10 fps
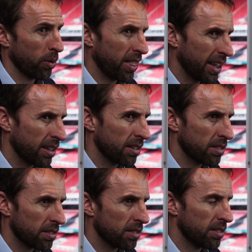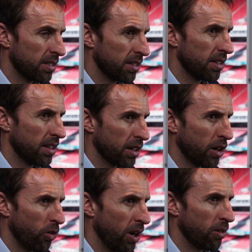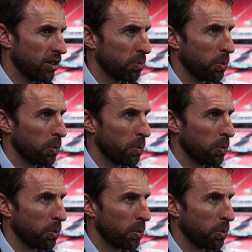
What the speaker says: So I think a career in